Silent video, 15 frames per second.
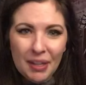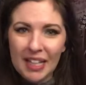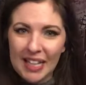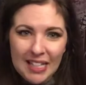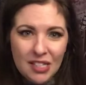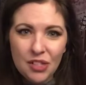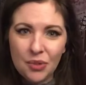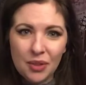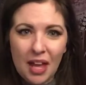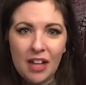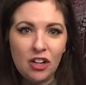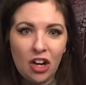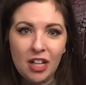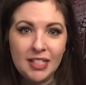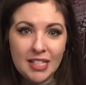into that
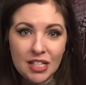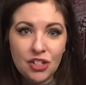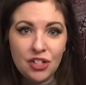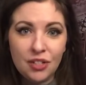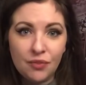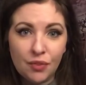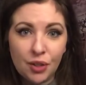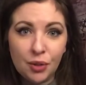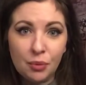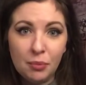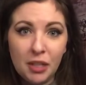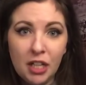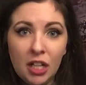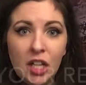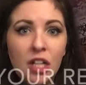audition room,
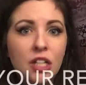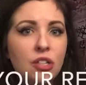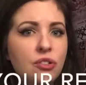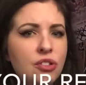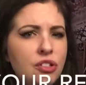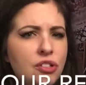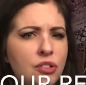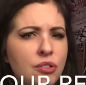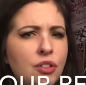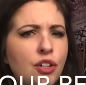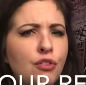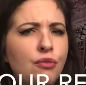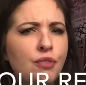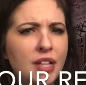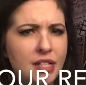you should do your
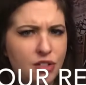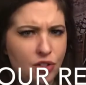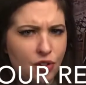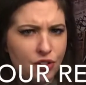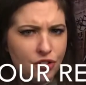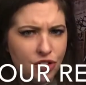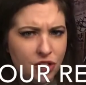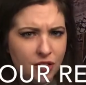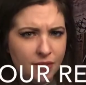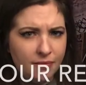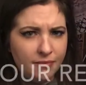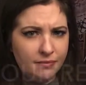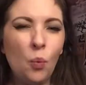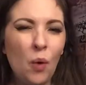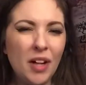research.
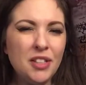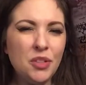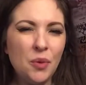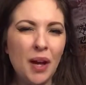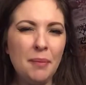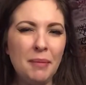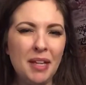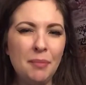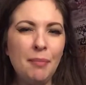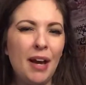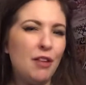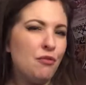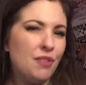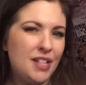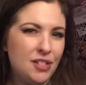What do I mean by
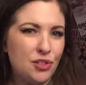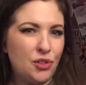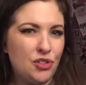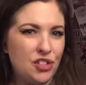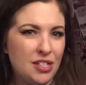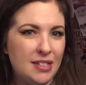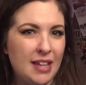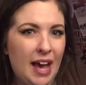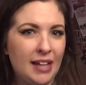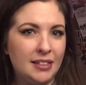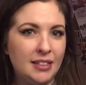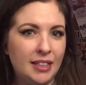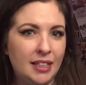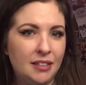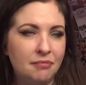research
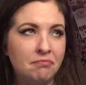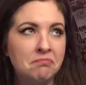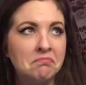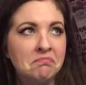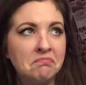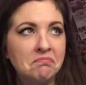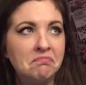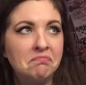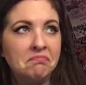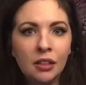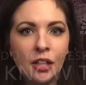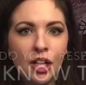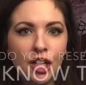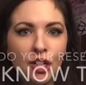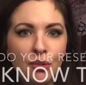exactly?
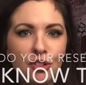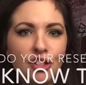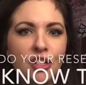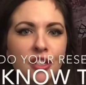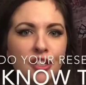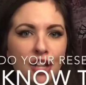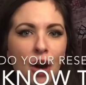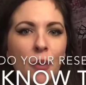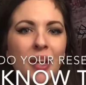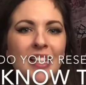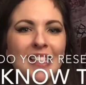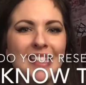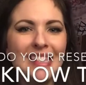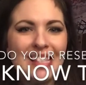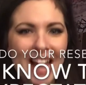You should know
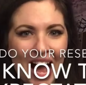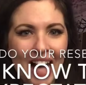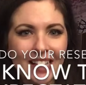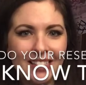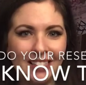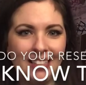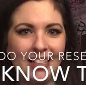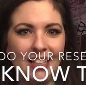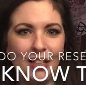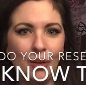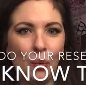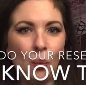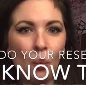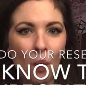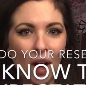exactly
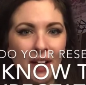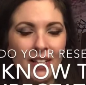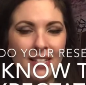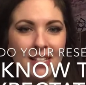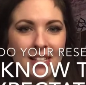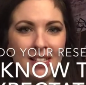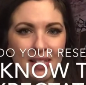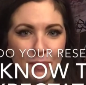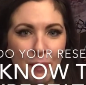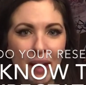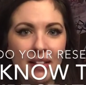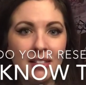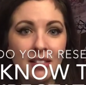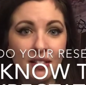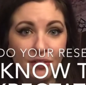what is
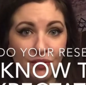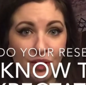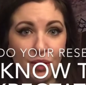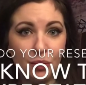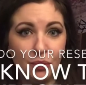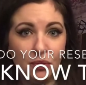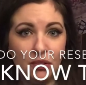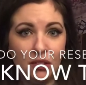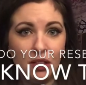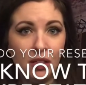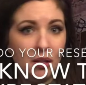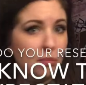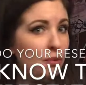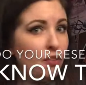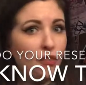expected of you
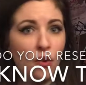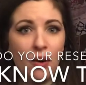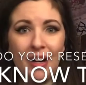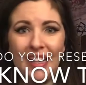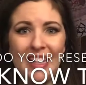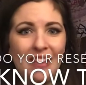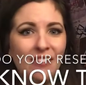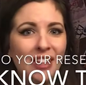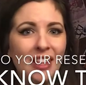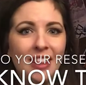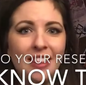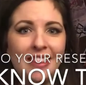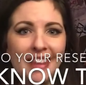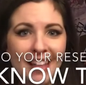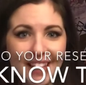before even
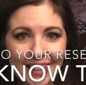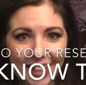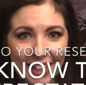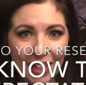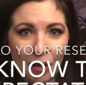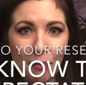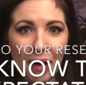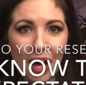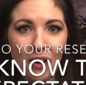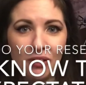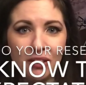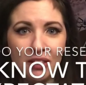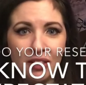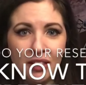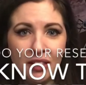thinking about
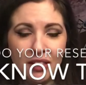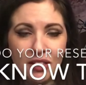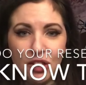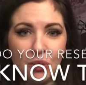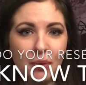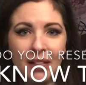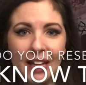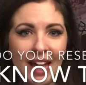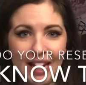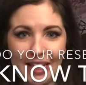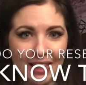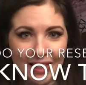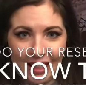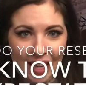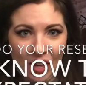doing
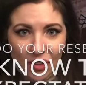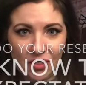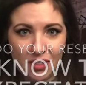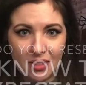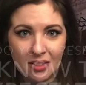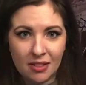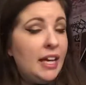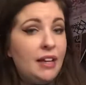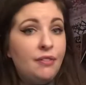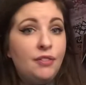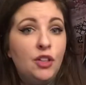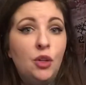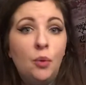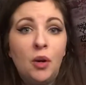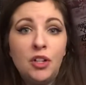anything else. If
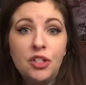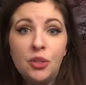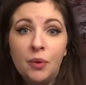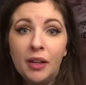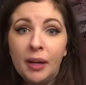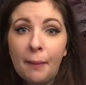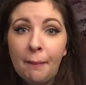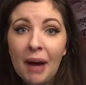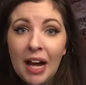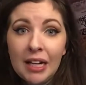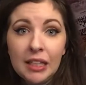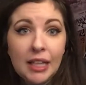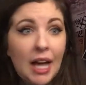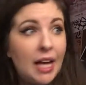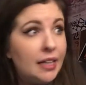you are doing a
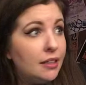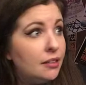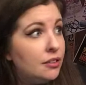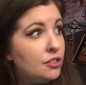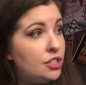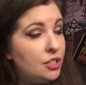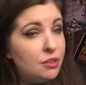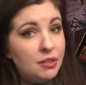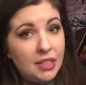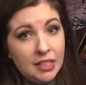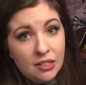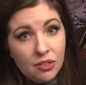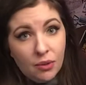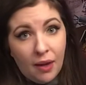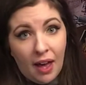monologue, do you need
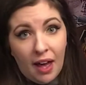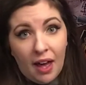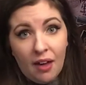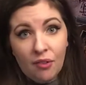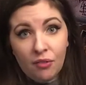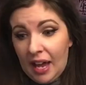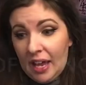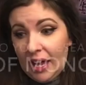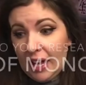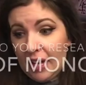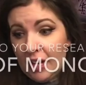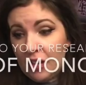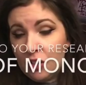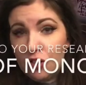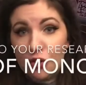to have a
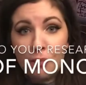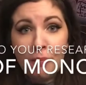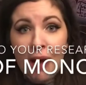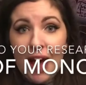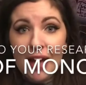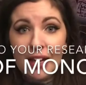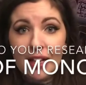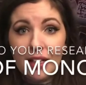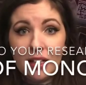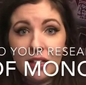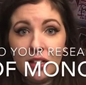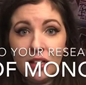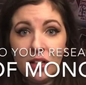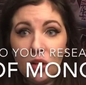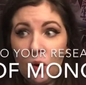dramatic
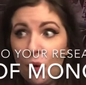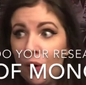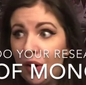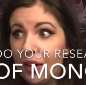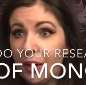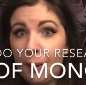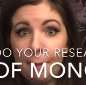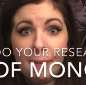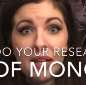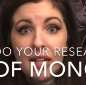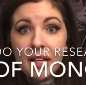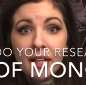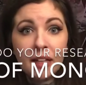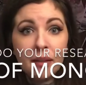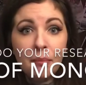or
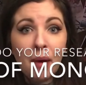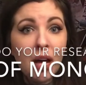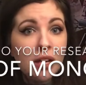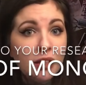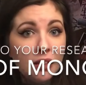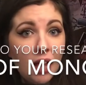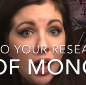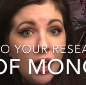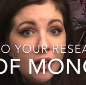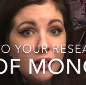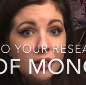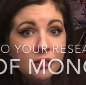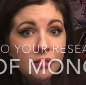comedic monologue?